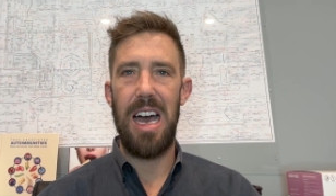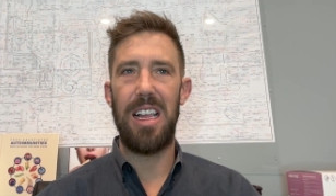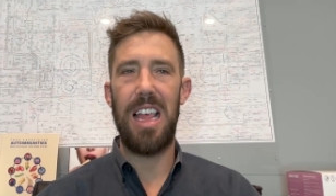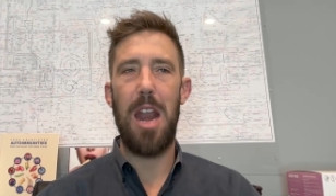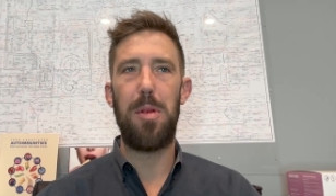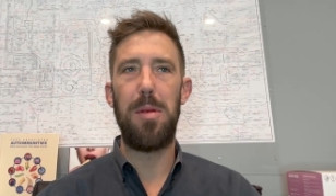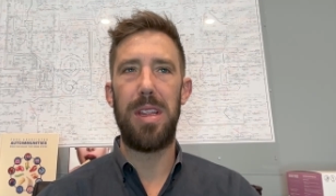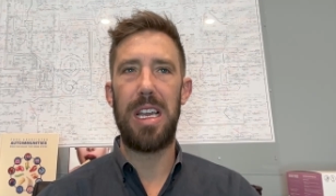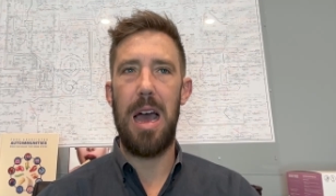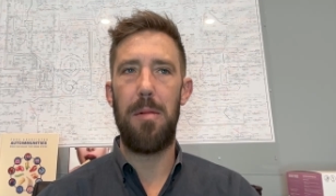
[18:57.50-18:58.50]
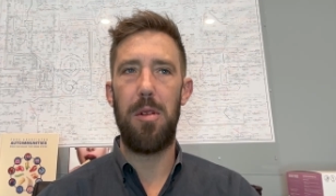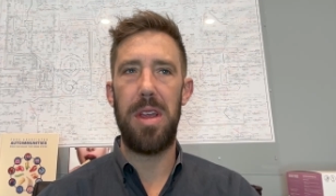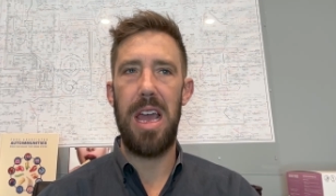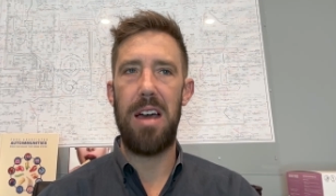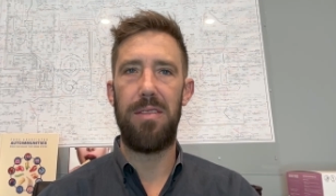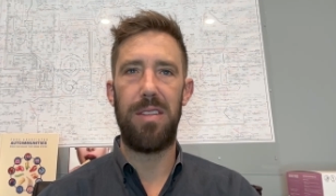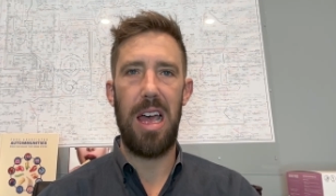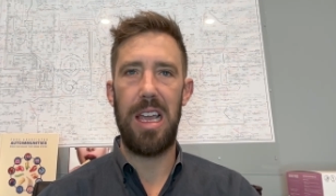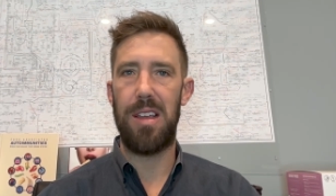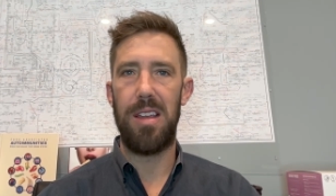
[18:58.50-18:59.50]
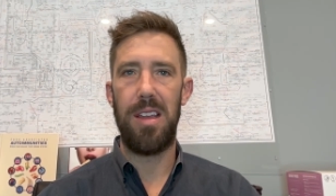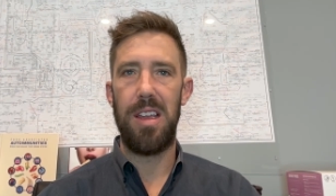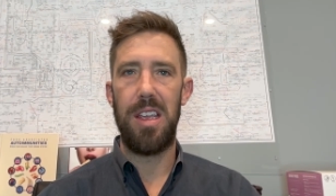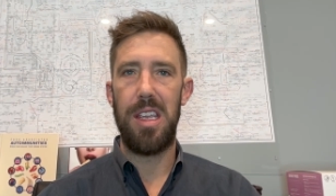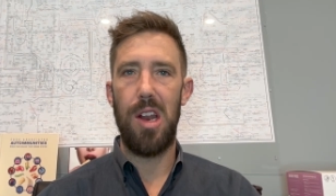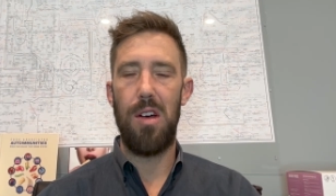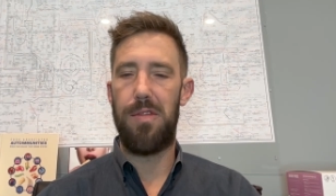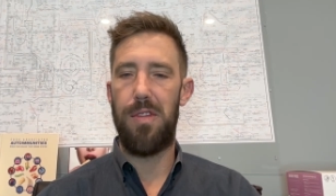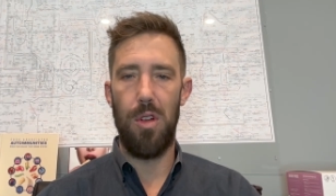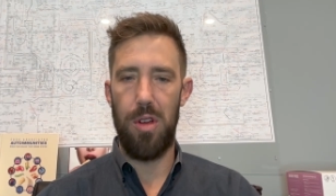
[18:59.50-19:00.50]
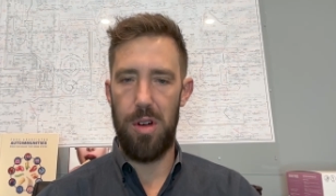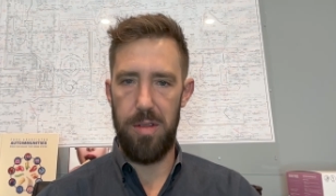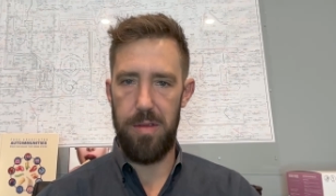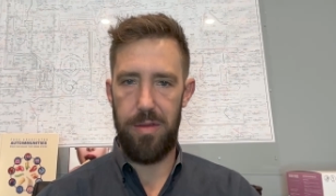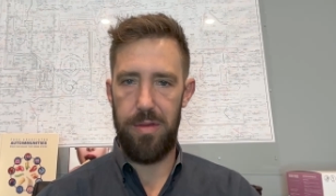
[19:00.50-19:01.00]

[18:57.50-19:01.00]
a lot of people that come to me have like, you know, folder of